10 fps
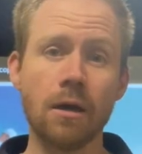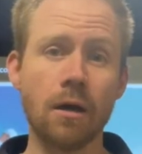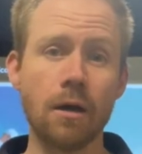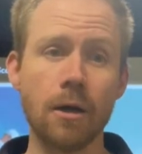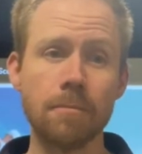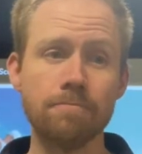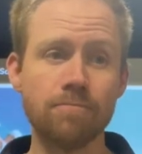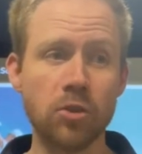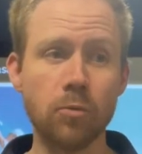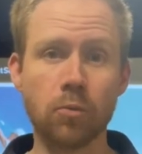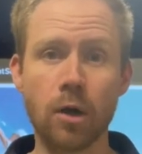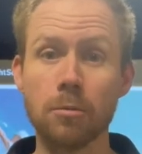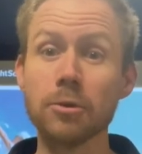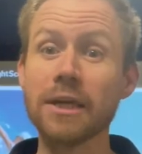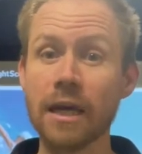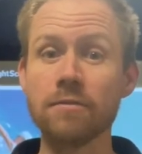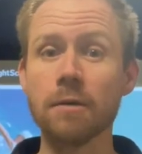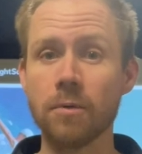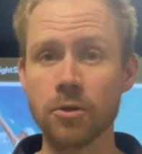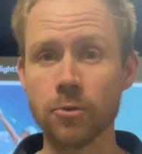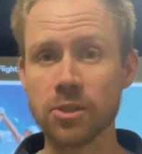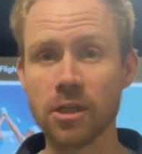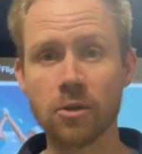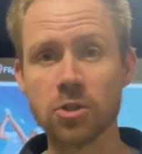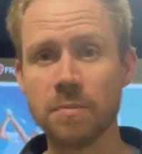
um, you probably gave up on those stickers